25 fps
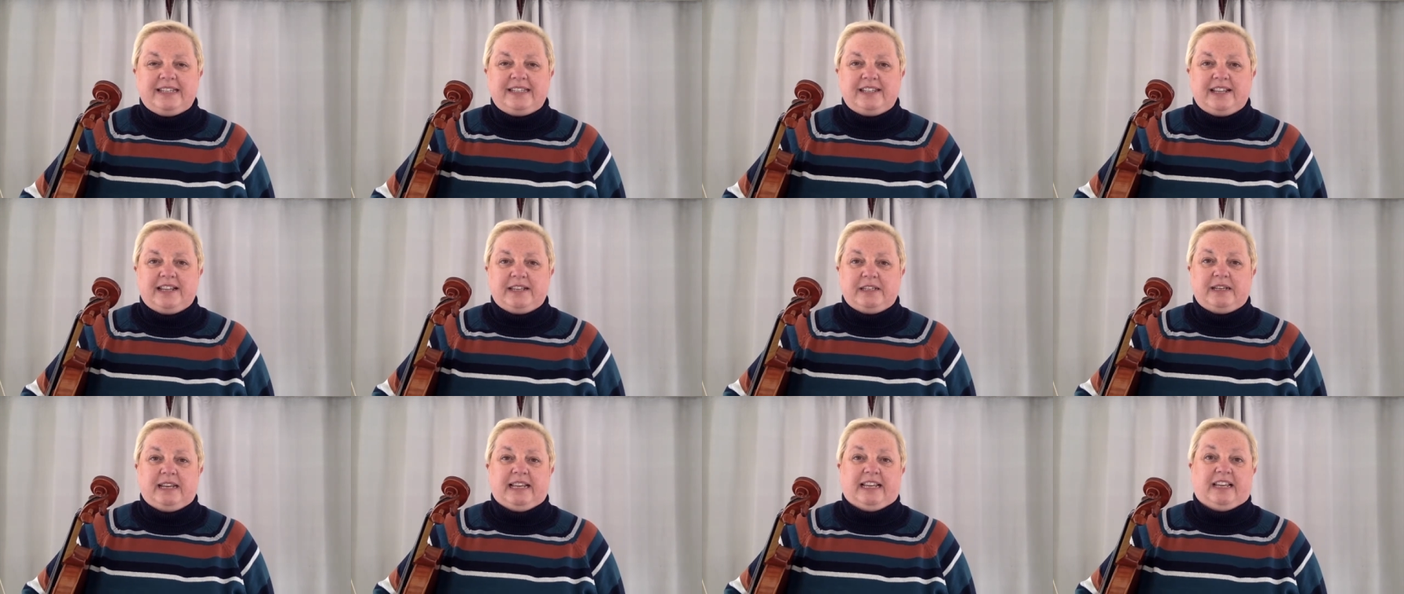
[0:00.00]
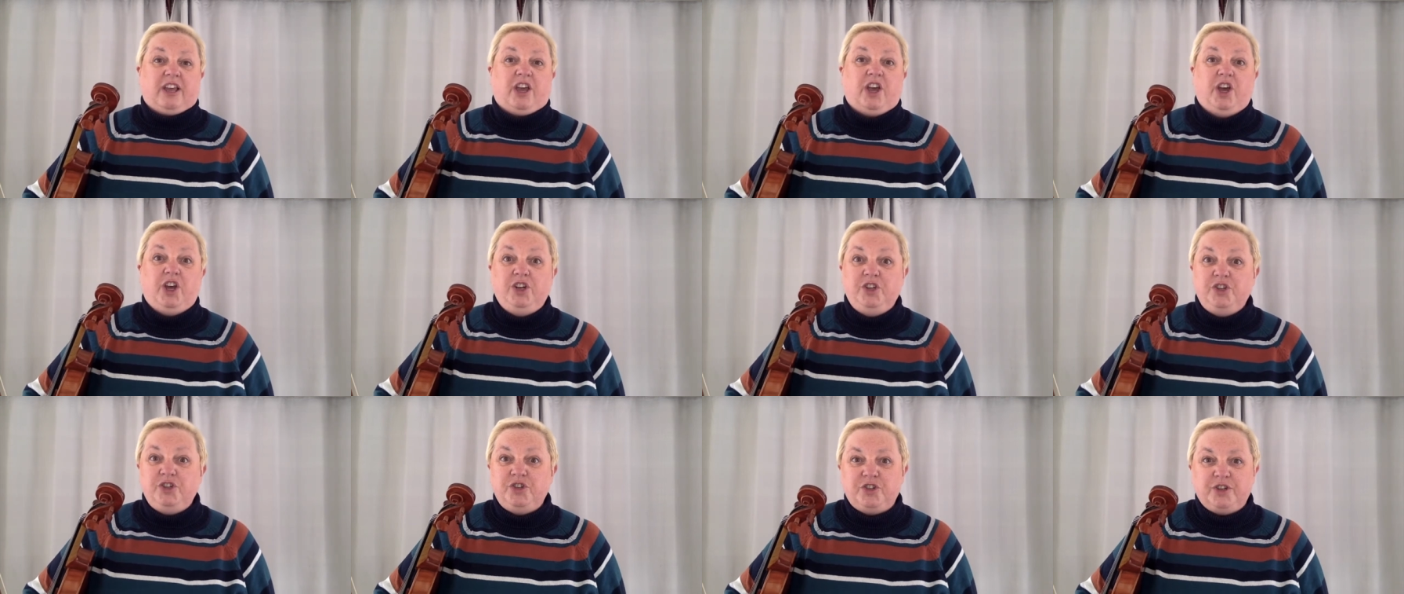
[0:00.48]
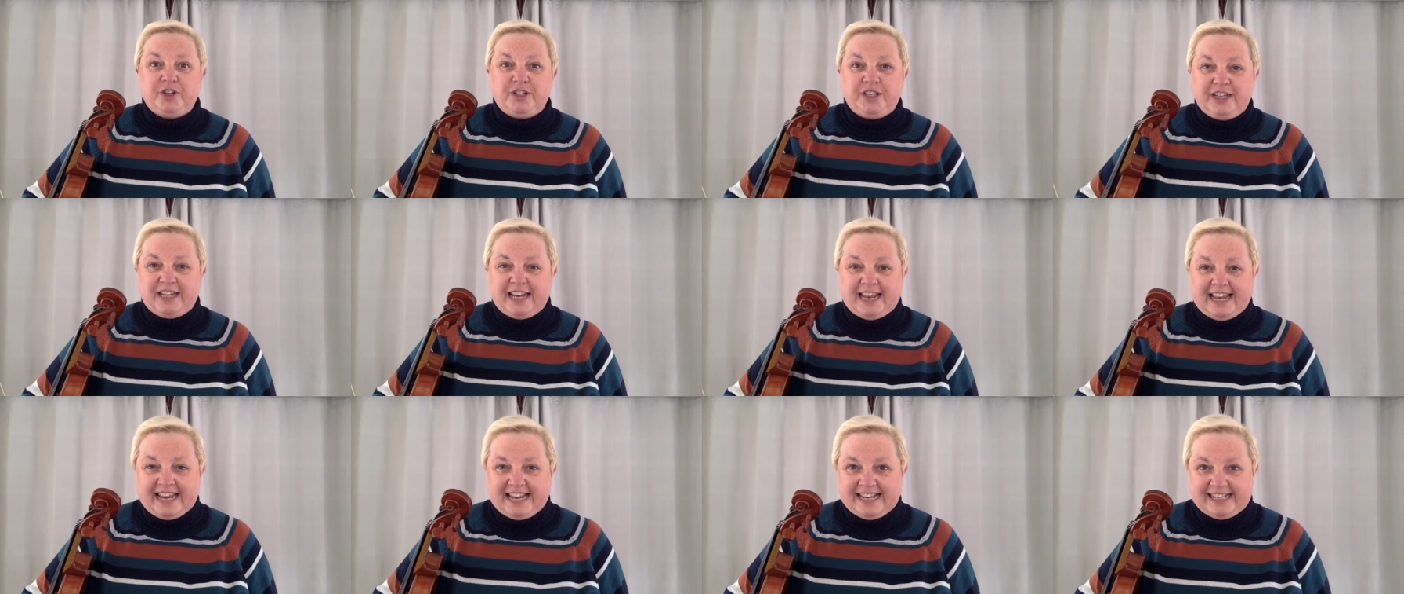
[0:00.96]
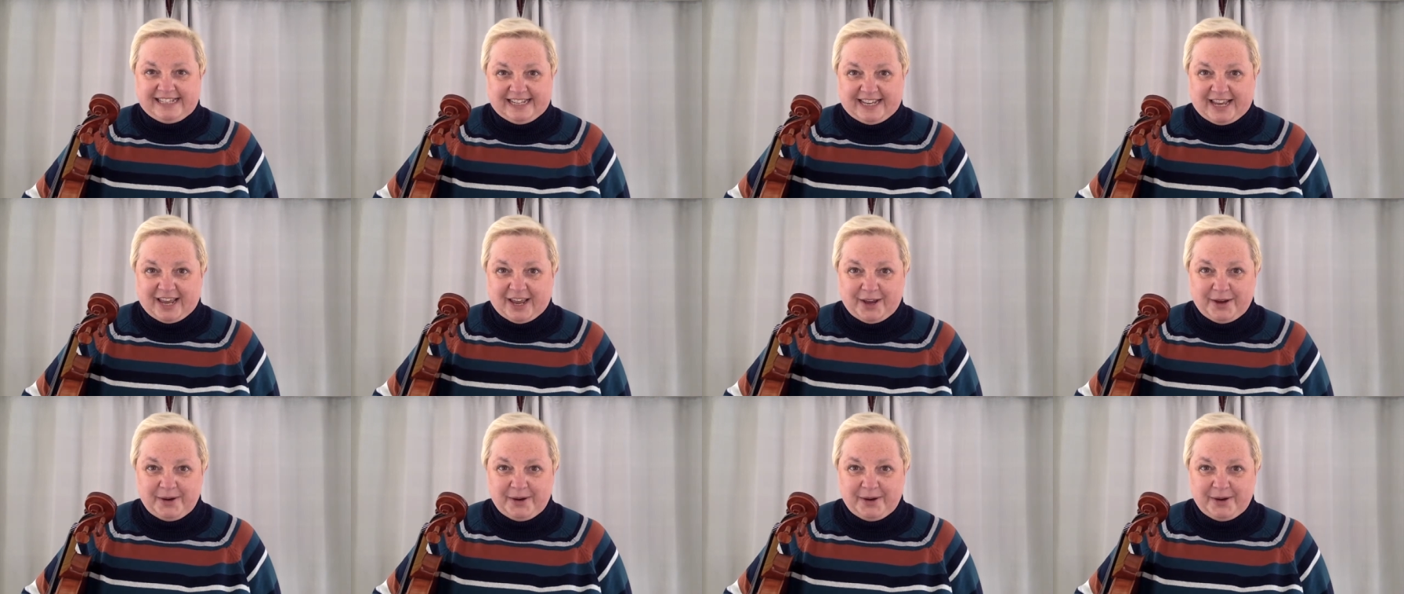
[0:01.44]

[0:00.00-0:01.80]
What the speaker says: So that's like 100 years ago.